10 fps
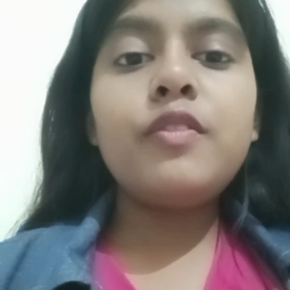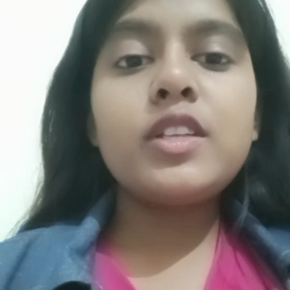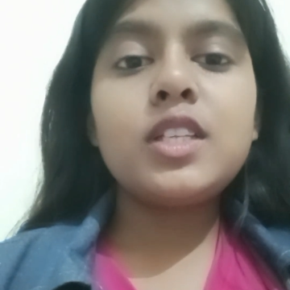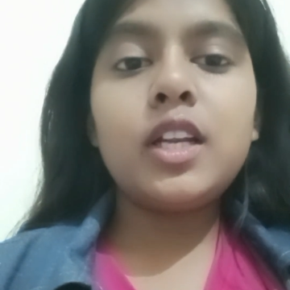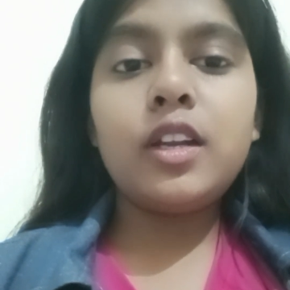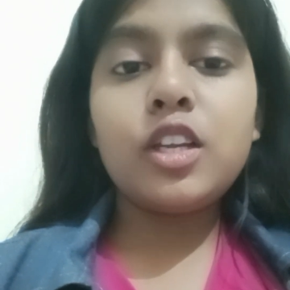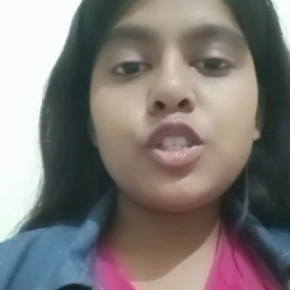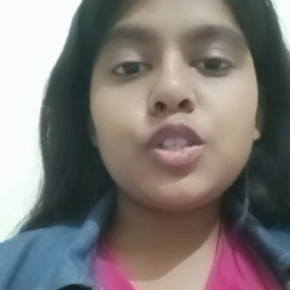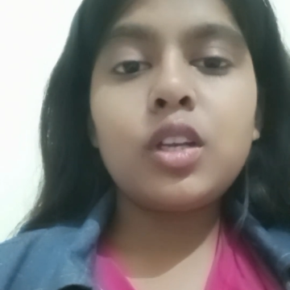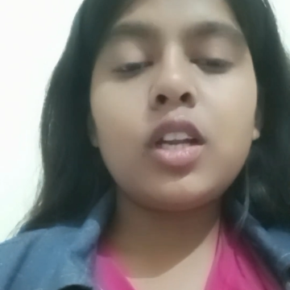Trade
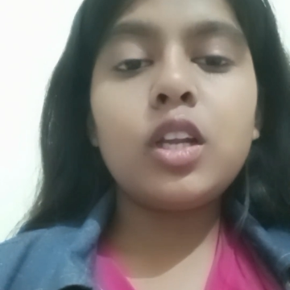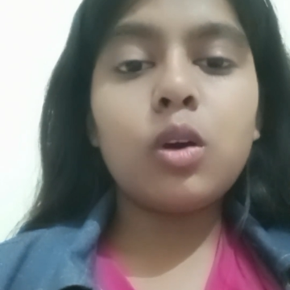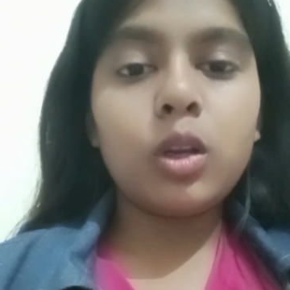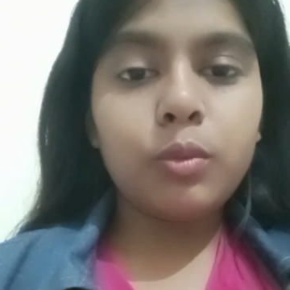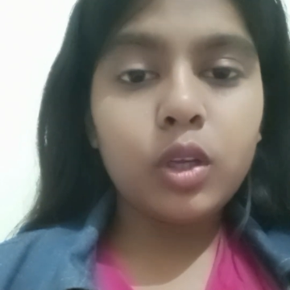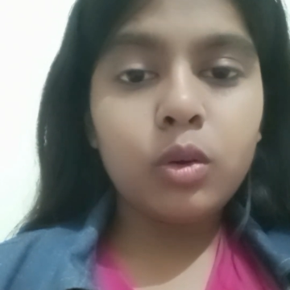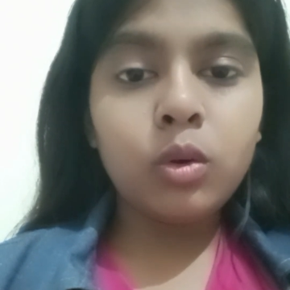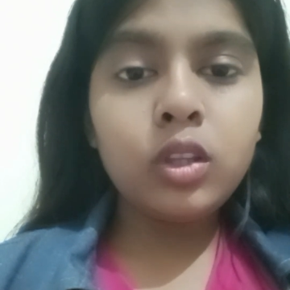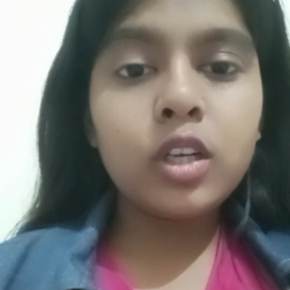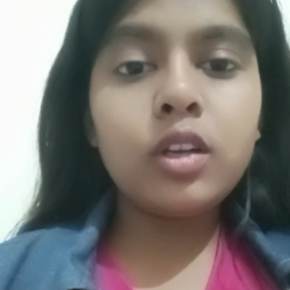facilitation and
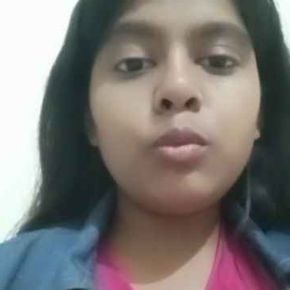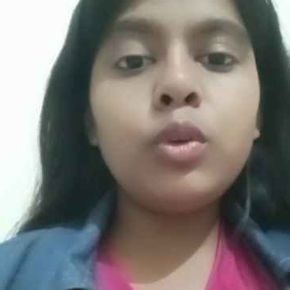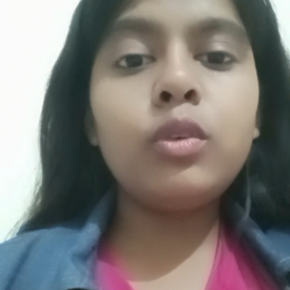economic growth.